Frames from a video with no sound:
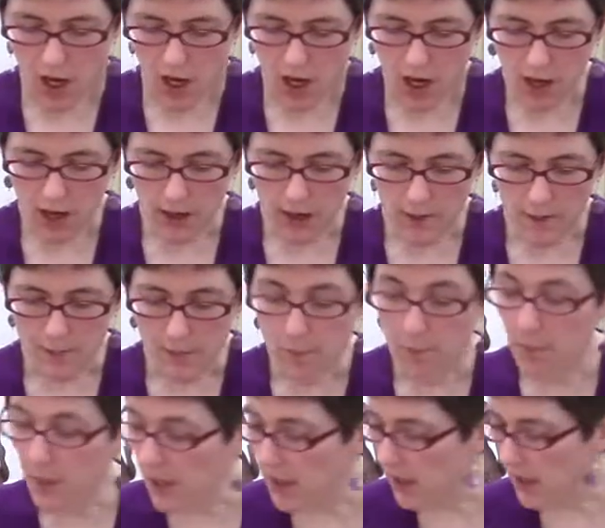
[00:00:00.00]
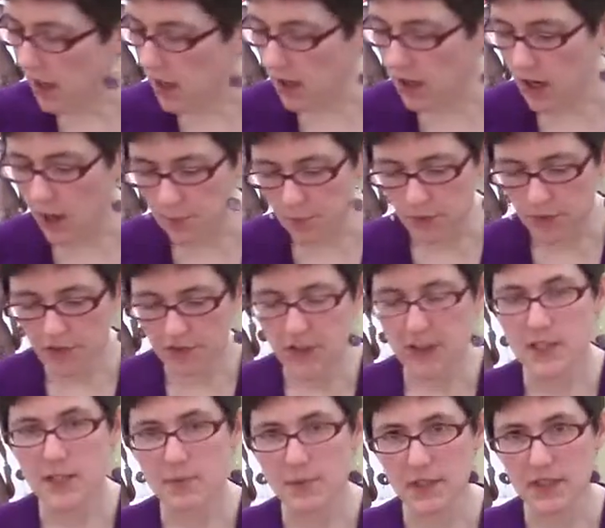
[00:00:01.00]
Um, but a couple of things
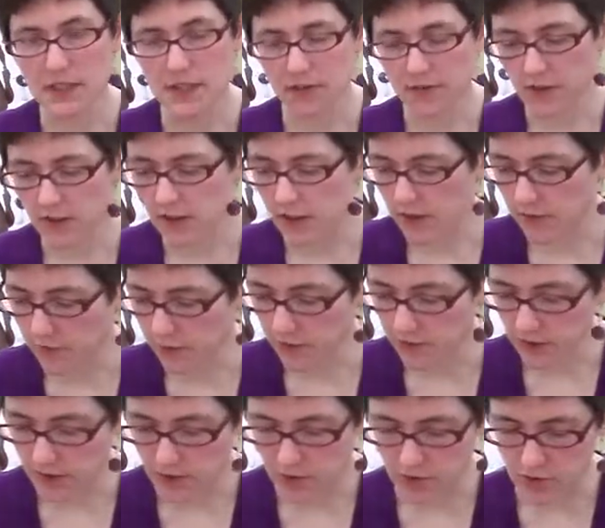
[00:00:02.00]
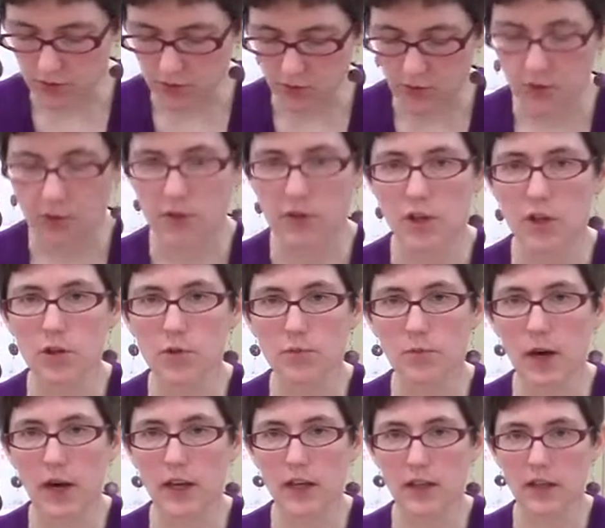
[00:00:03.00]
specifically for the extruder that you
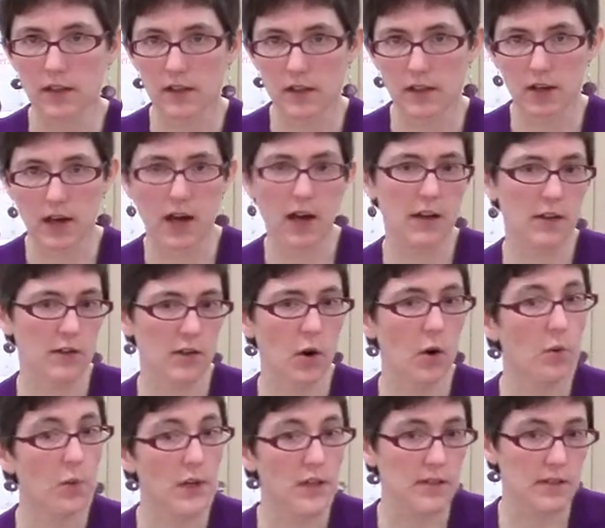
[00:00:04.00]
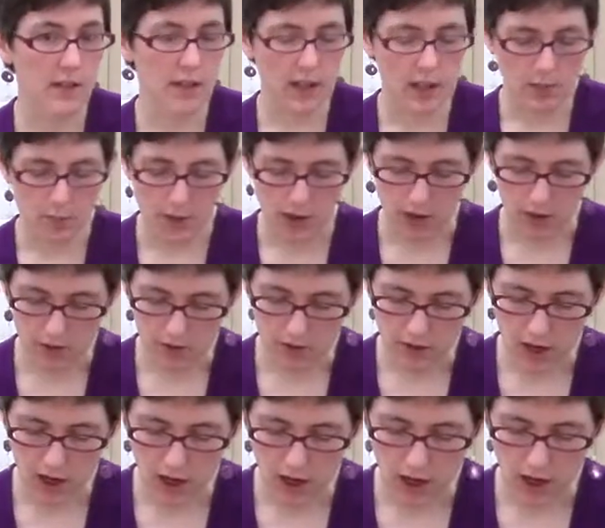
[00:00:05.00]
might not always think about
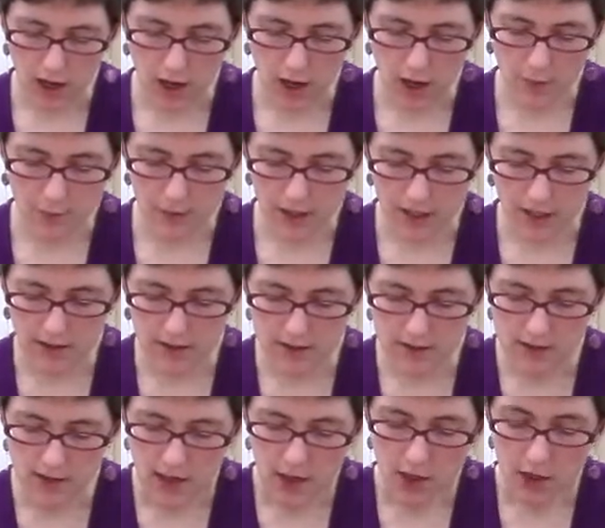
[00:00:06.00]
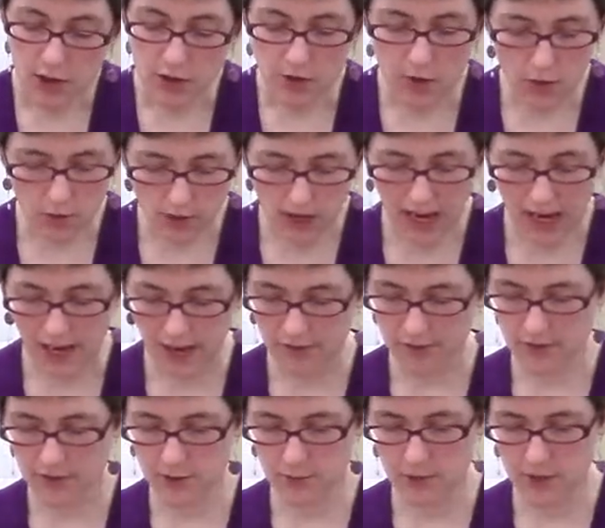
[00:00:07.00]
um, is you don't have
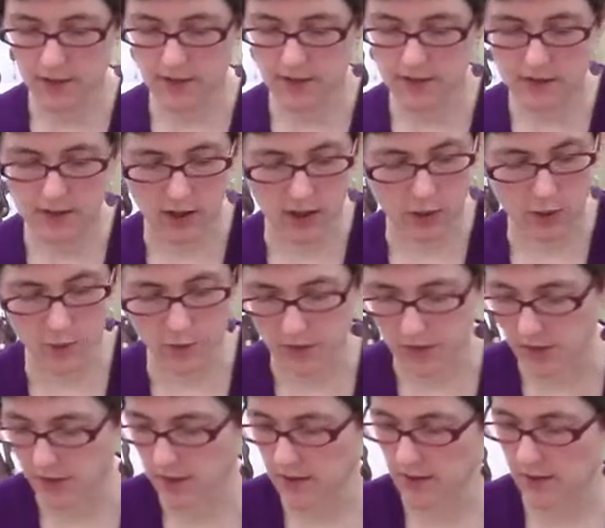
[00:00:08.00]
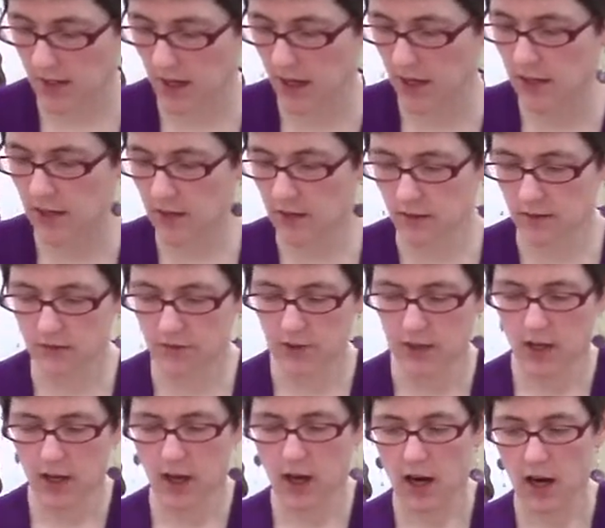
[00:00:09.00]
to be stuck with this kind of
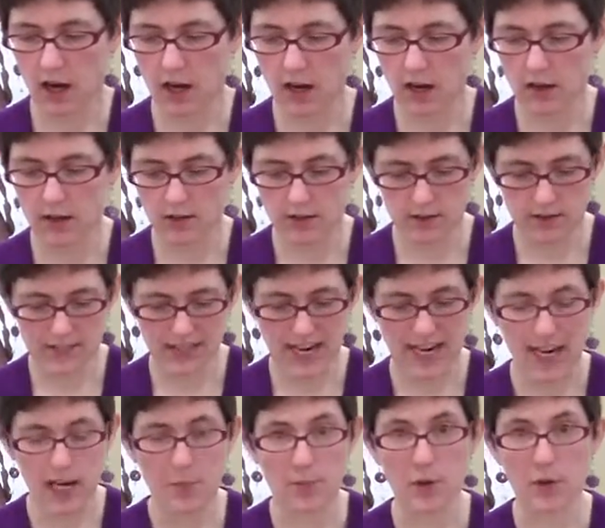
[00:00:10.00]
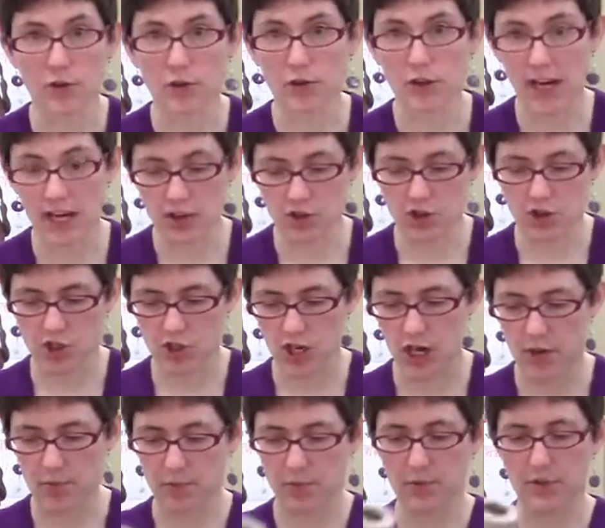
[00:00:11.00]
uh, diameter and
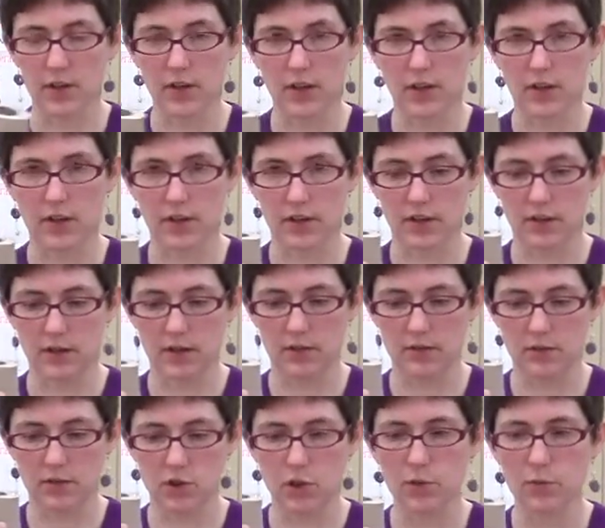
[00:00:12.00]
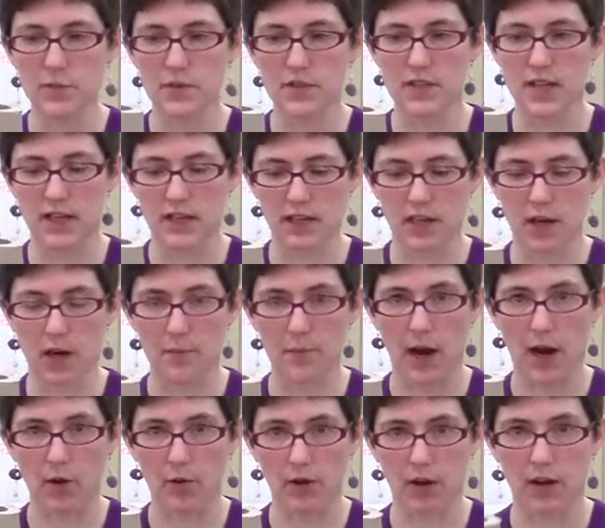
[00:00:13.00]
shape. The, the tubes tend to come
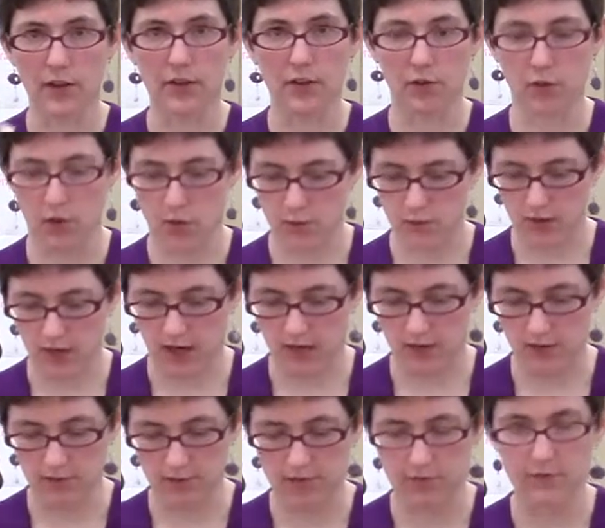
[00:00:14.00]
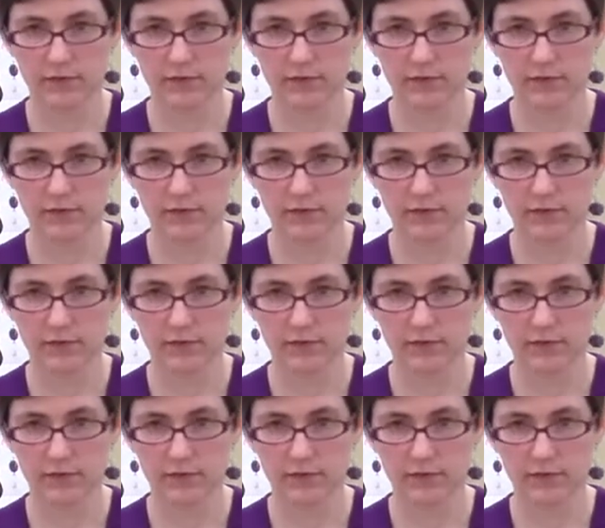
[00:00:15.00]
out on their own kind of